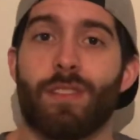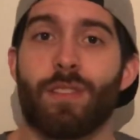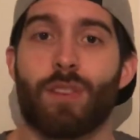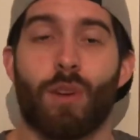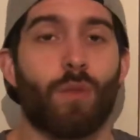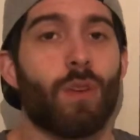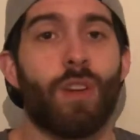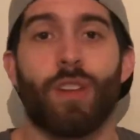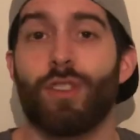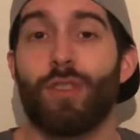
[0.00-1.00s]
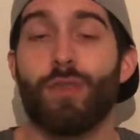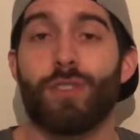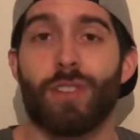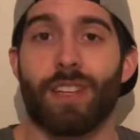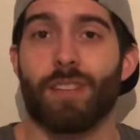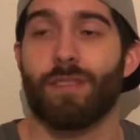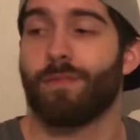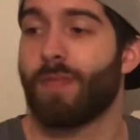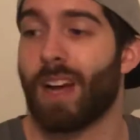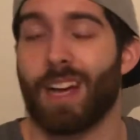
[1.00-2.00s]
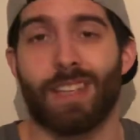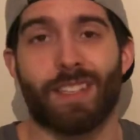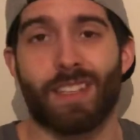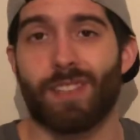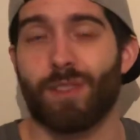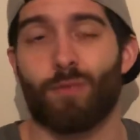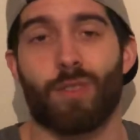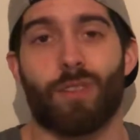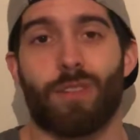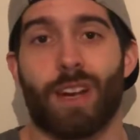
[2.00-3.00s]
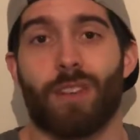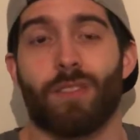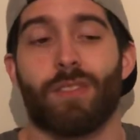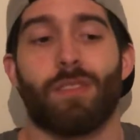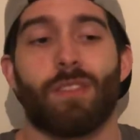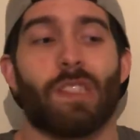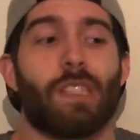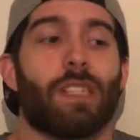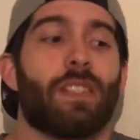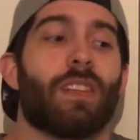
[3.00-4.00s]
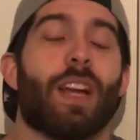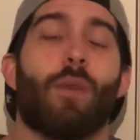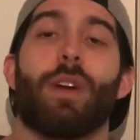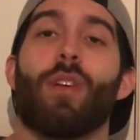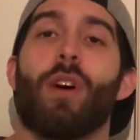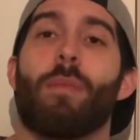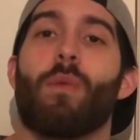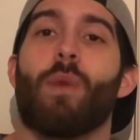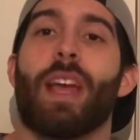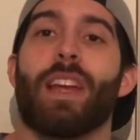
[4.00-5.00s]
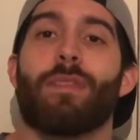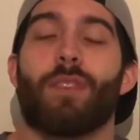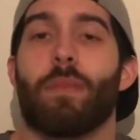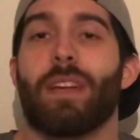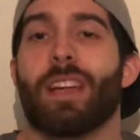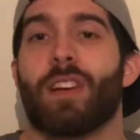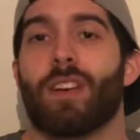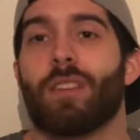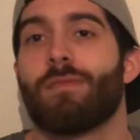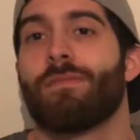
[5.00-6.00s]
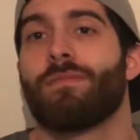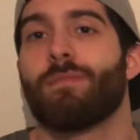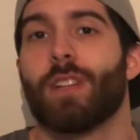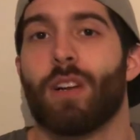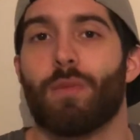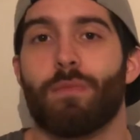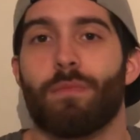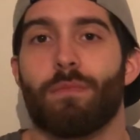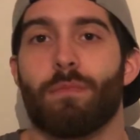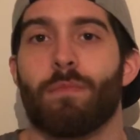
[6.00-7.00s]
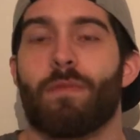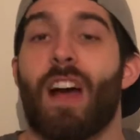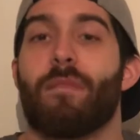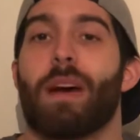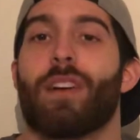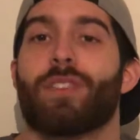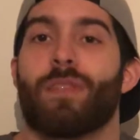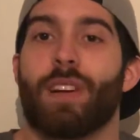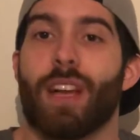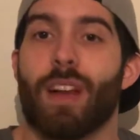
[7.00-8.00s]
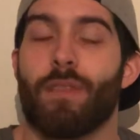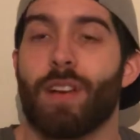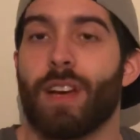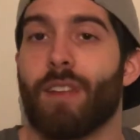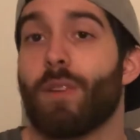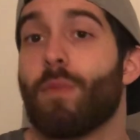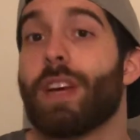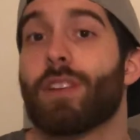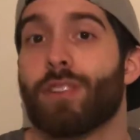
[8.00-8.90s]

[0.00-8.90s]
So usually I say somewhere around, can we go up in weight for a beginner, 5 pounds every week or